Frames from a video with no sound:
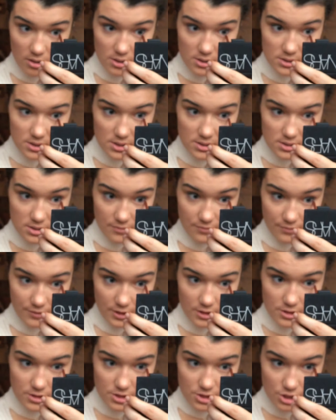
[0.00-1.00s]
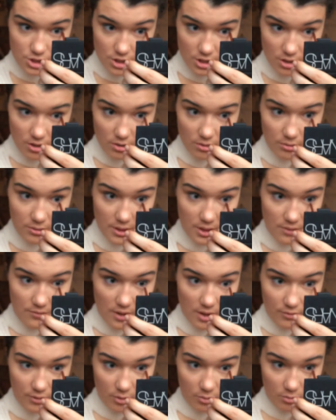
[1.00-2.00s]
This is the first show that I've
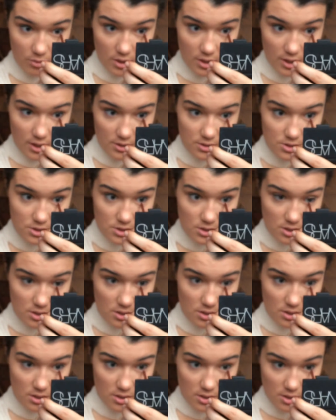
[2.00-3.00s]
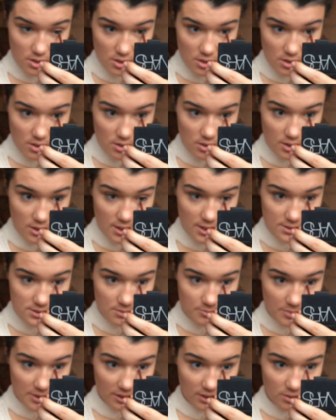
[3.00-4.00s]
ever watched that
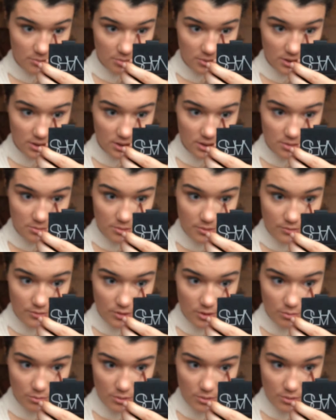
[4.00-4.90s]
hasn't been completed before.